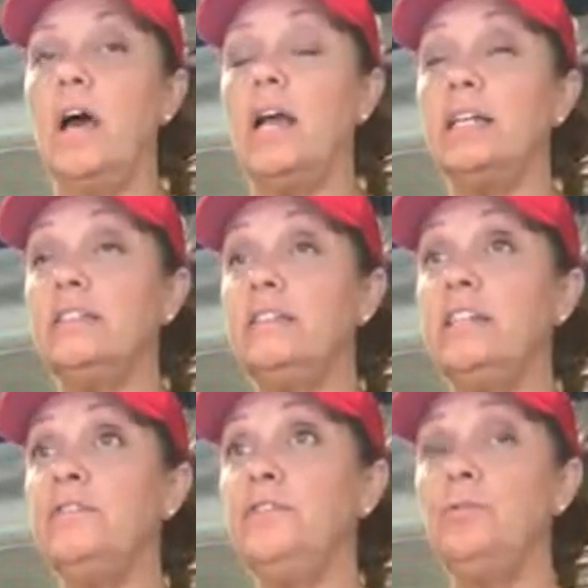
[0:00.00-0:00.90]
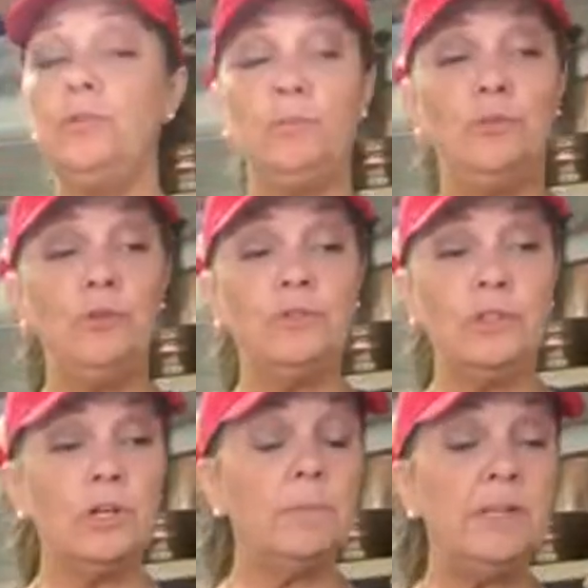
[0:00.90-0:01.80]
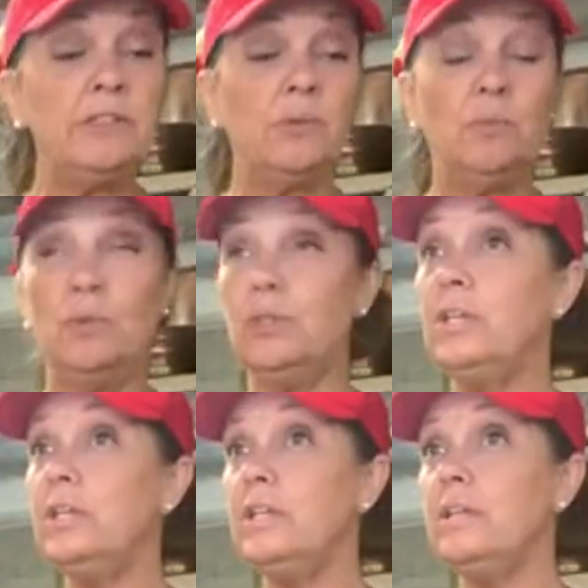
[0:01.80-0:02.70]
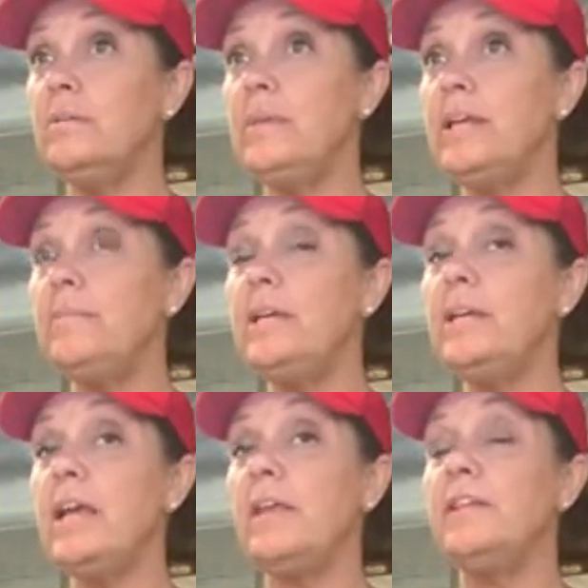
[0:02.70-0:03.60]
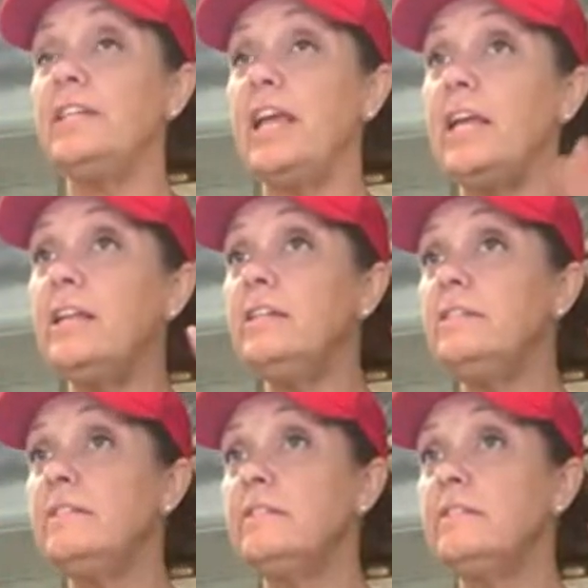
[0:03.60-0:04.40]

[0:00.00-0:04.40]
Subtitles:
I could see if you used it on a piece of wood, maybe, and the tannins